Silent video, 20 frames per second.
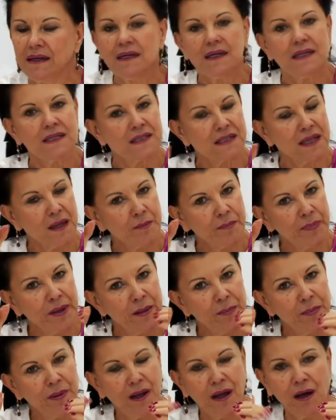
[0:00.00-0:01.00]
Some
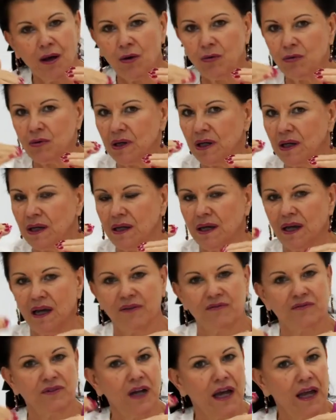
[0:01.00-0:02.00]
people only
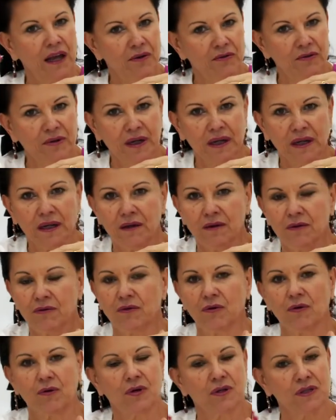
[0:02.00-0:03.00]
have diarrhea
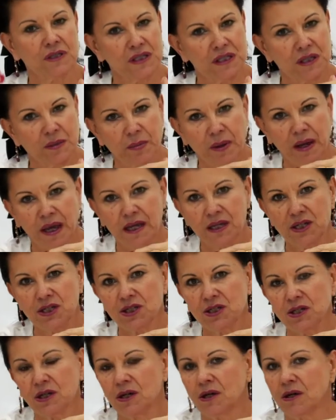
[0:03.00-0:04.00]
or
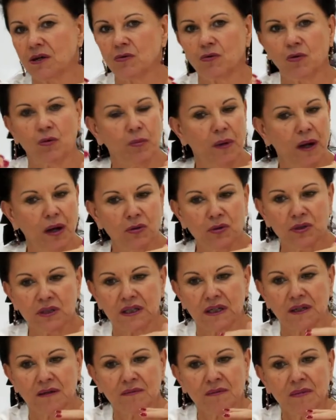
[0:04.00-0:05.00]
constipation or bloating,